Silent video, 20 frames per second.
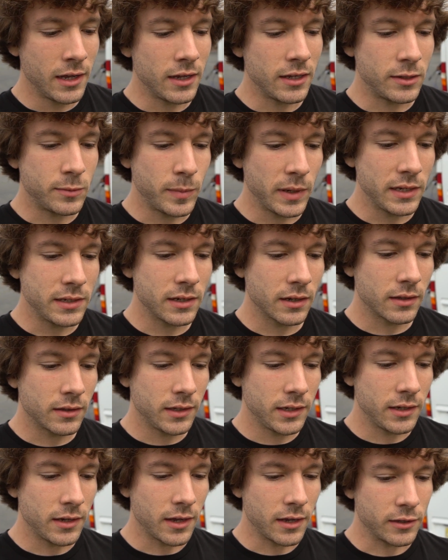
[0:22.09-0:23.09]
It's
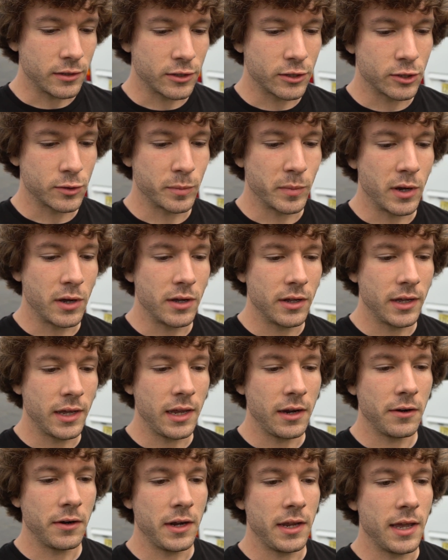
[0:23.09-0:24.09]
basically a small
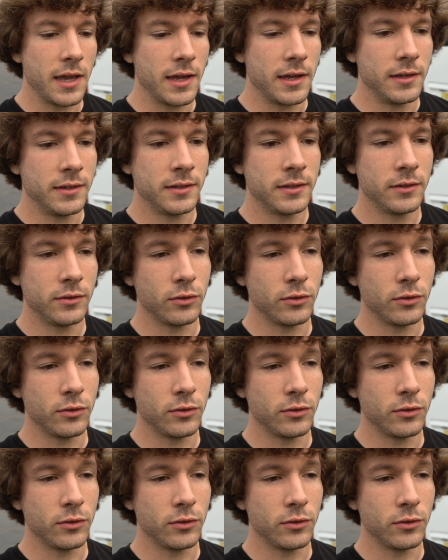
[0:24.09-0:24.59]
area,